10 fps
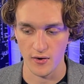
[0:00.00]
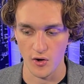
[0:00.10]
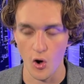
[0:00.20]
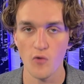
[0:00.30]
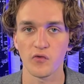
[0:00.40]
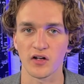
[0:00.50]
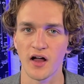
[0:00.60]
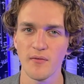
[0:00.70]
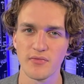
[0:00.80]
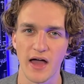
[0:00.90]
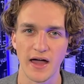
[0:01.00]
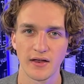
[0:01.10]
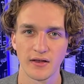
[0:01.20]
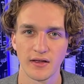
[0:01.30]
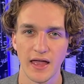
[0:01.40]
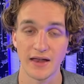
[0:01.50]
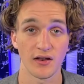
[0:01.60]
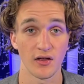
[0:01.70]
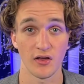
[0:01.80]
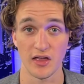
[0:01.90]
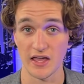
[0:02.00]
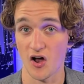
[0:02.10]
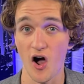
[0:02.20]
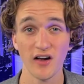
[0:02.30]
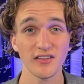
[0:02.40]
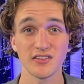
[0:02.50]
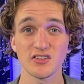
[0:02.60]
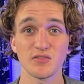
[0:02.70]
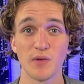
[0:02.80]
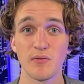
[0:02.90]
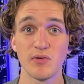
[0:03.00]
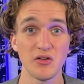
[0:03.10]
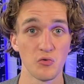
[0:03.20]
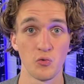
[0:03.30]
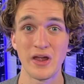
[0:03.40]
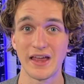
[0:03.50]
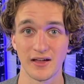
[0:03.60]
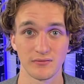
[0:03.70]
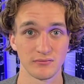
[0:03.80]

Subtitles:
overcome that. And it honestly just may be winning.